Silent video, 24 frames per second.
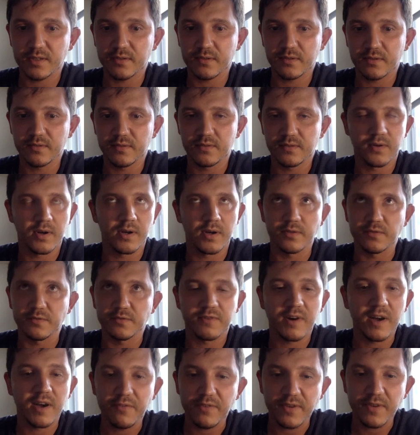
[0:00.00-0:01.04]
around
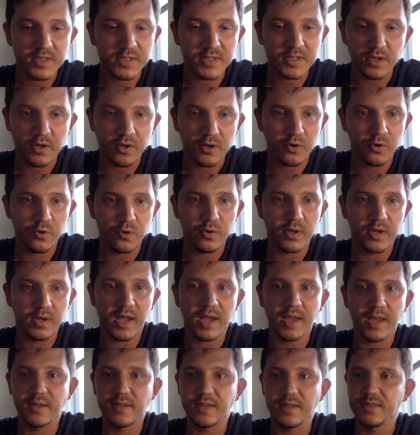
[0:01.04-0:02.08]
5 years ago, and
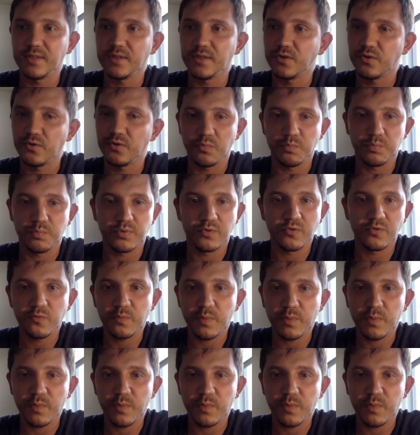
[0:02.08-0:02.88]
I needed to improve